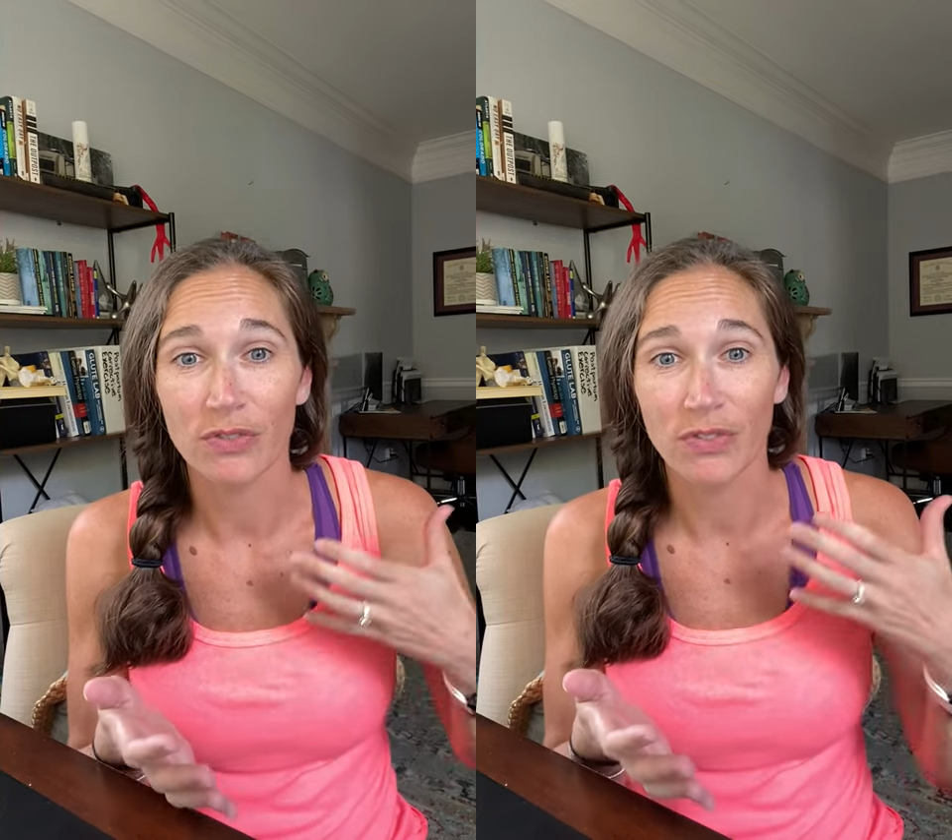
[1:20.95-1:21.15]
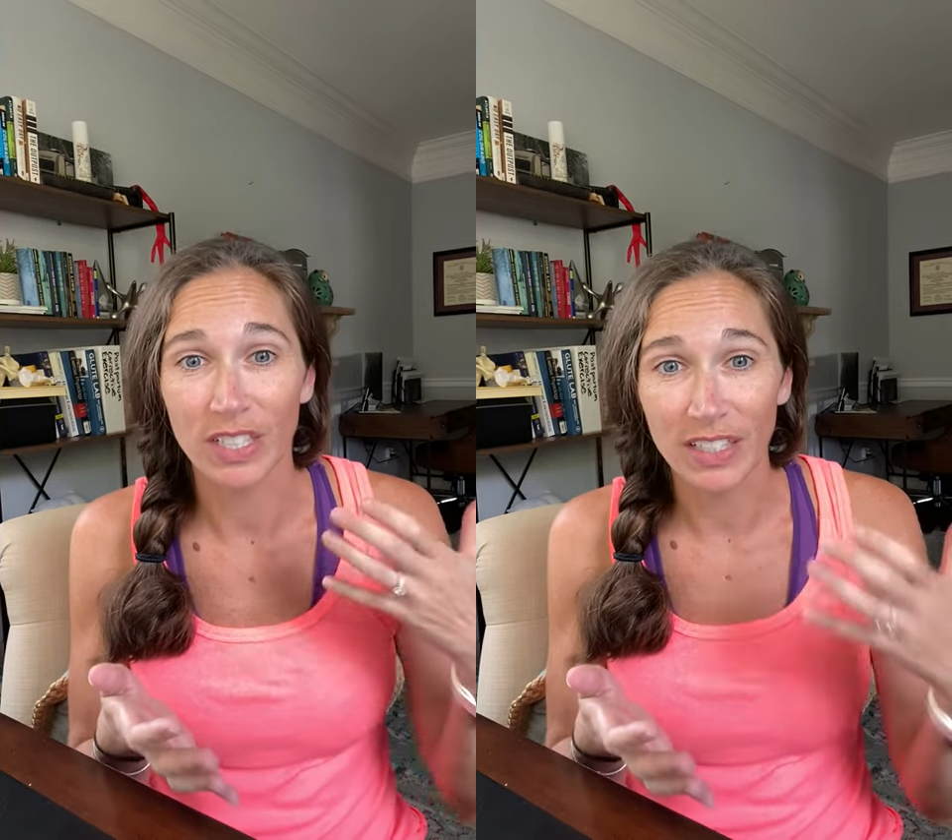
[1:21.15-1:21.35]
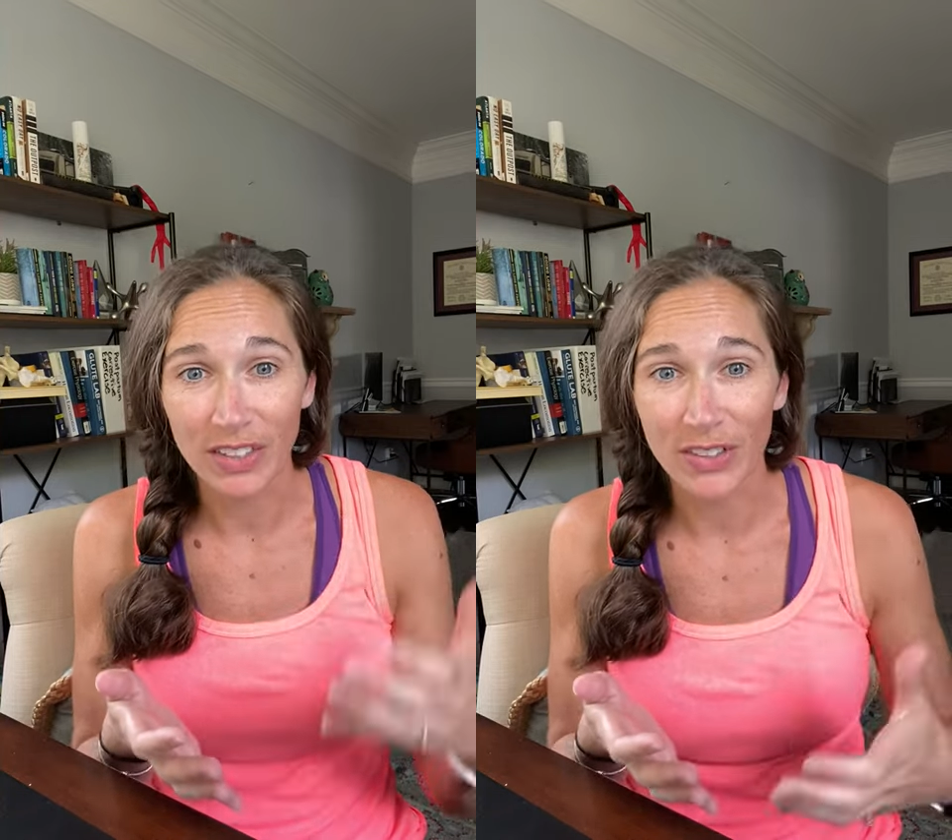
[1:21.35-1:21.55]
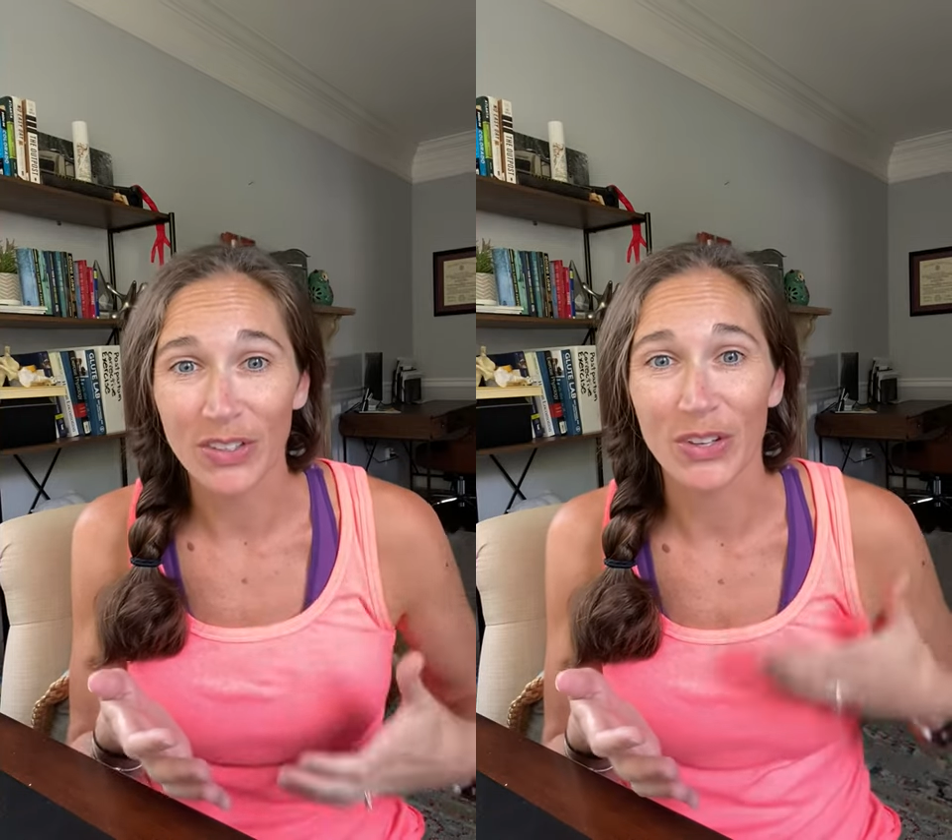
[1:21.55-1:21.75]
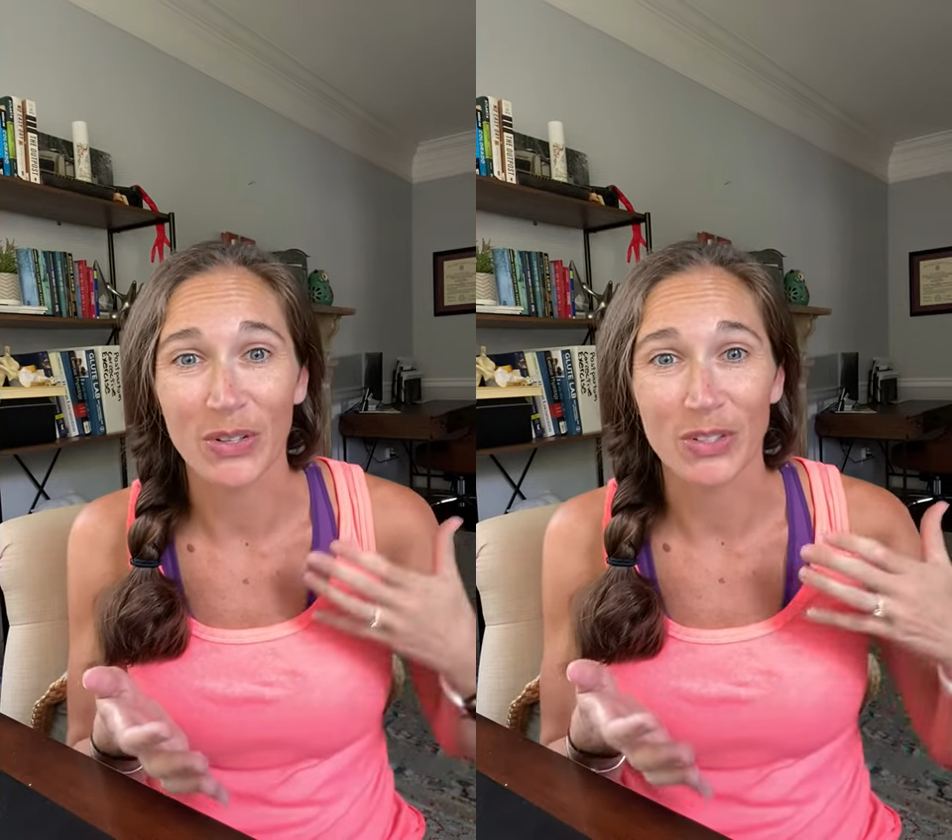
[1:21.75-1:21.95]
feel
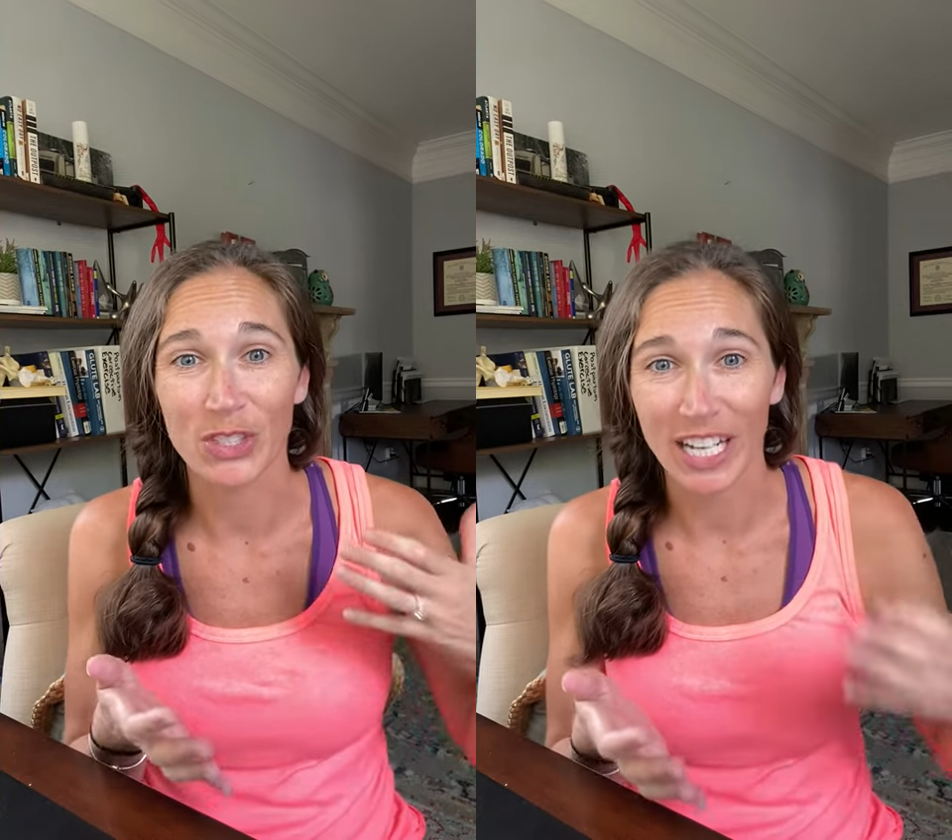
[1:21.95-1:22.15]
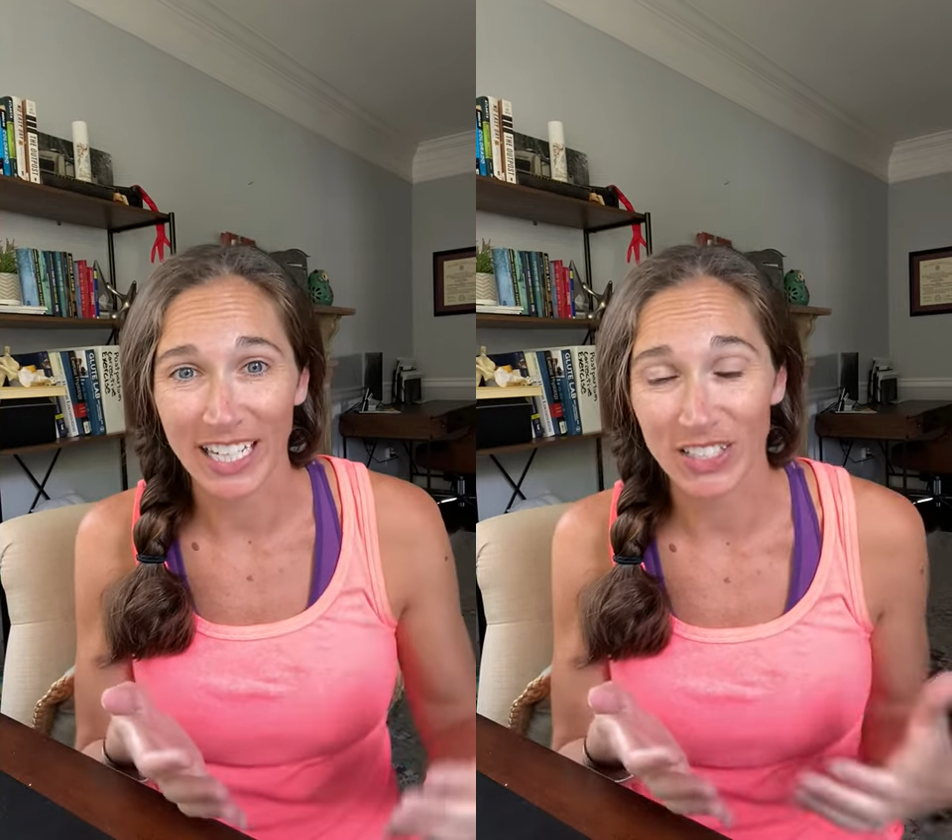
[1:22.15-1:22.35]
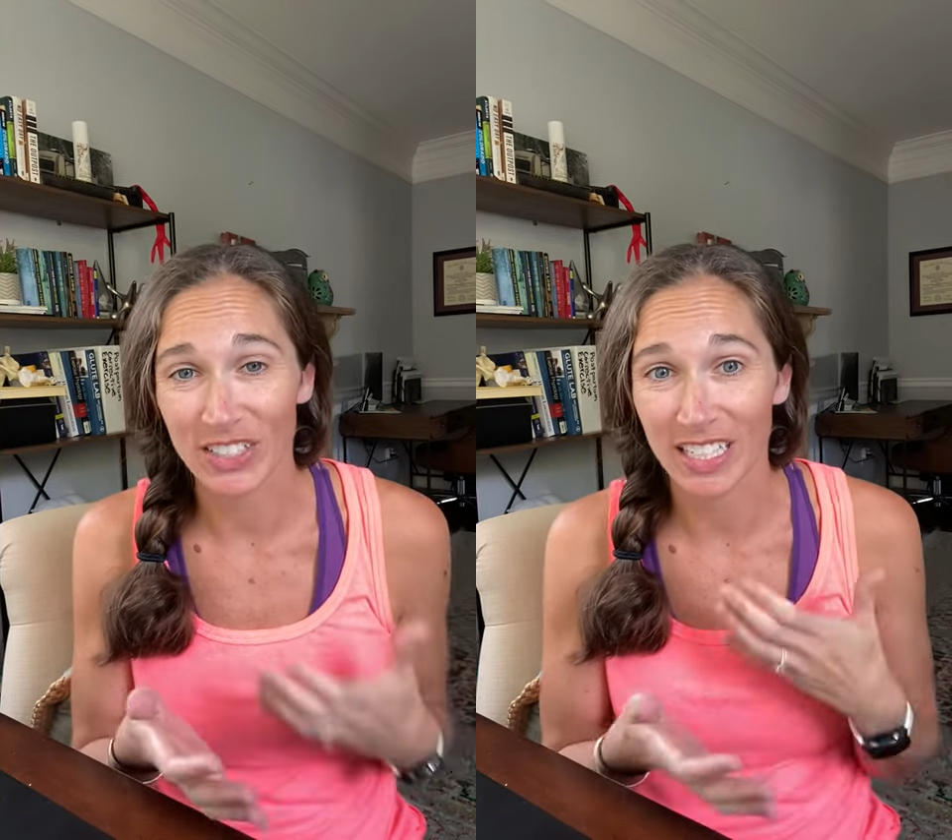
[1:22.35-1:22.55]
those changes